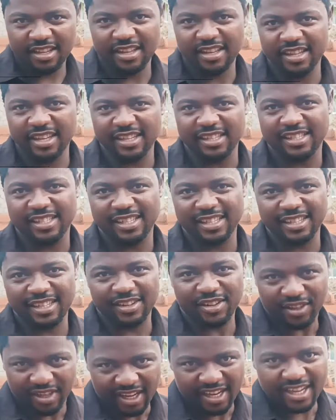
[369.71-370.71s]
Yes.
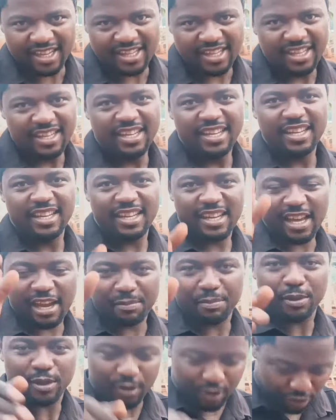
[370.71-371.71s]
Okay? Amen.
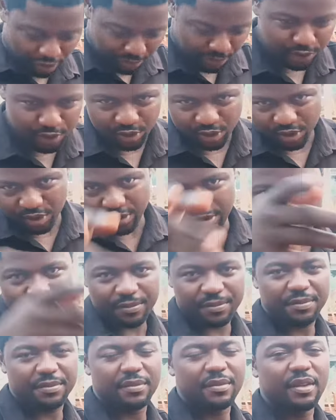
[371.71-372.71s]
Help is coming to you.
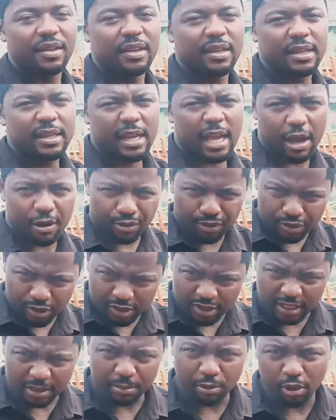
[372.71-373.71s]
Amen. I will
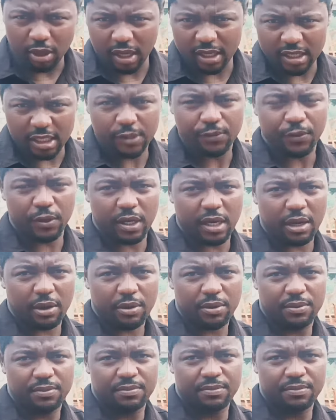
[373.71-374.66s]
not say more than this for now.